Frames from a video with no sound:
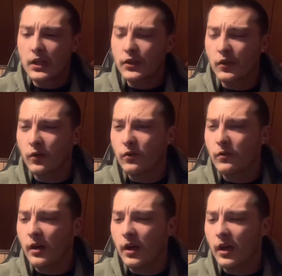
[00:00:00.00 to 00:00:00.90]

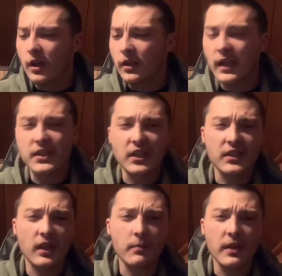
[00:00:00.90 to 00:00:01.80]
So, uh, like I said, it's
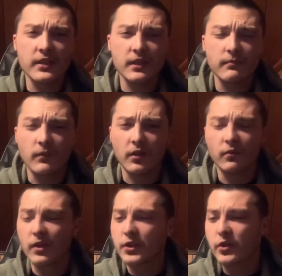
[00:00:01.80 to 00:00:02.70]
not amazing. Nothing
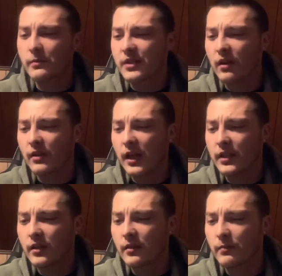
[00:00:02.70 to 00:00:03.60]
really jumps out at
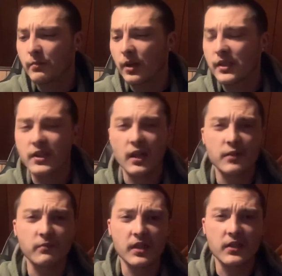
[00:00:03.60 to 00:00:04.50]
you, but it's got
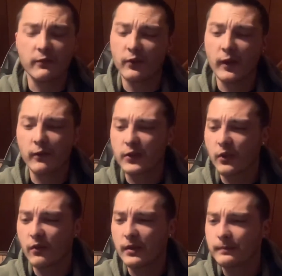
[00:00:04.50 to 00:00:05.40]
some decent flavor
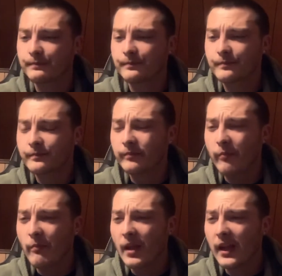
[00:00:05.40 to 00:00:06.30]
to it.
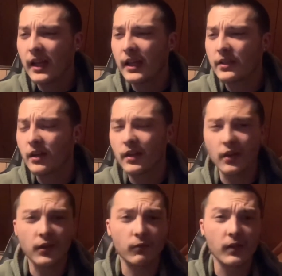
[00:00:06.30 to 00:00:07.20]
And uh,
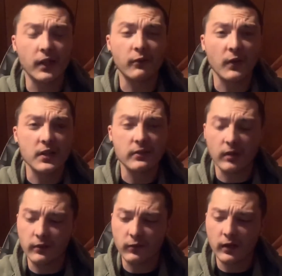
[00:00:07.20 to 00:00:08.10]
nothing really offensive
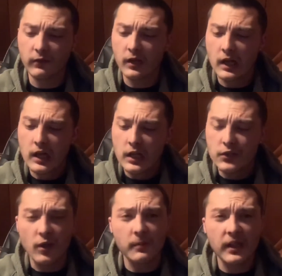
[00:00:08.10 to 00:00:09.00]
on the flavor.
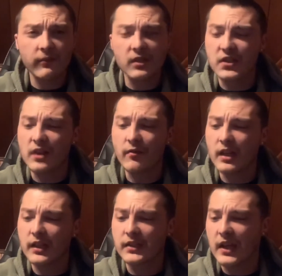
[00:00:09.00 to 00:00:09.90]
So I'm going to give it a 7
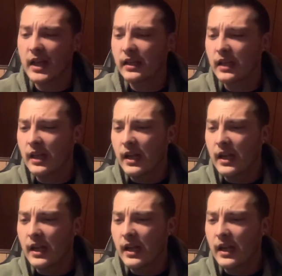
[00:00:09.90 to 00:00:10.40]
out of 10.